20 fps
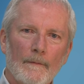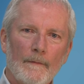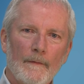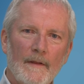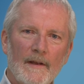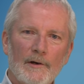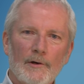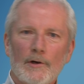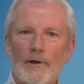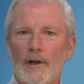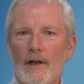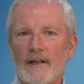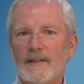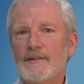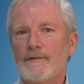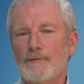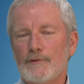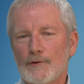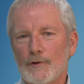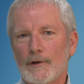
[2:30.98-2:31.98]
There are
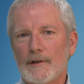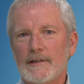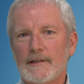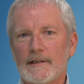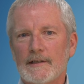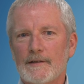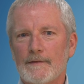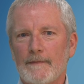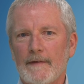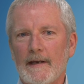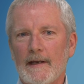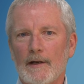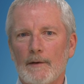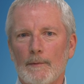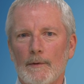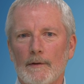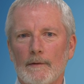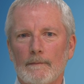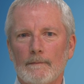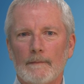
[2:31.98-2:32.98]
lots of choices
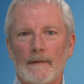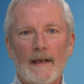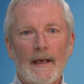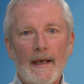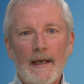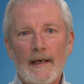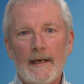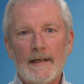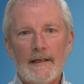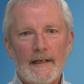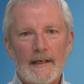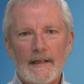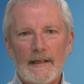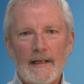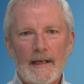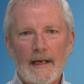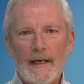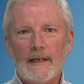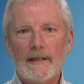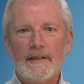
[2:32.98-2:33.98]
available. And in
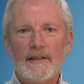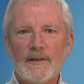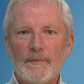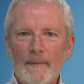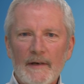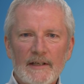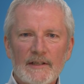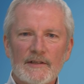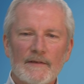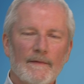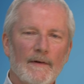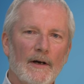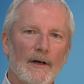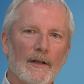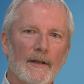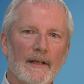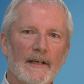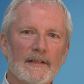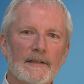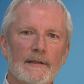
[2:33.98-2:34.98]
the end, the mix of
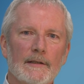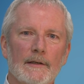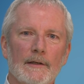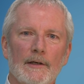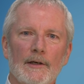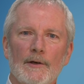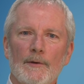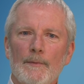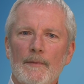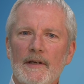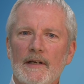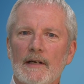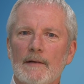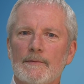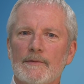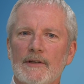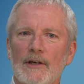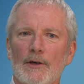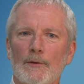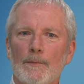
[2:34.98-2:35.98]
all this
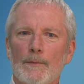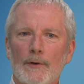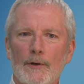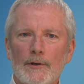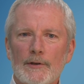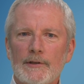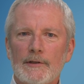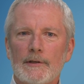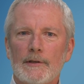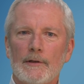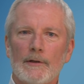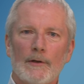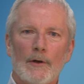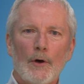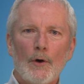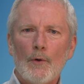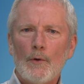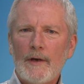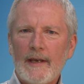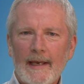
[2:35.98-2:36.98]
becomes our personal
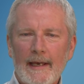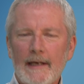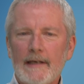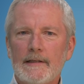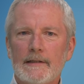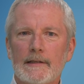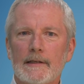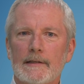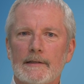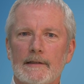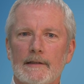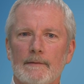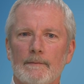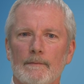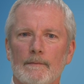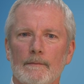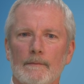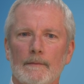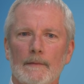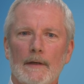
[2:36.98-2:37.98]
okay system,
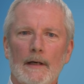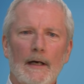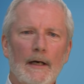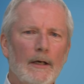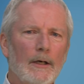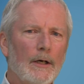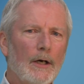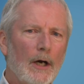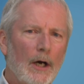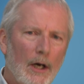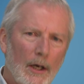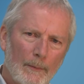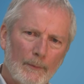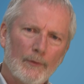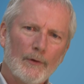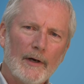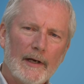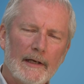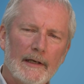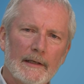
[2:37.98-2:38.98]
our
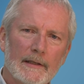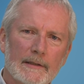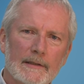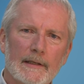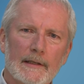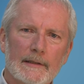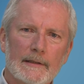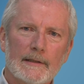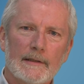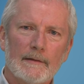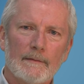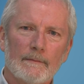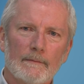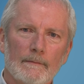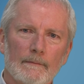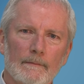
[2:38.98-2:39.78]
operating system.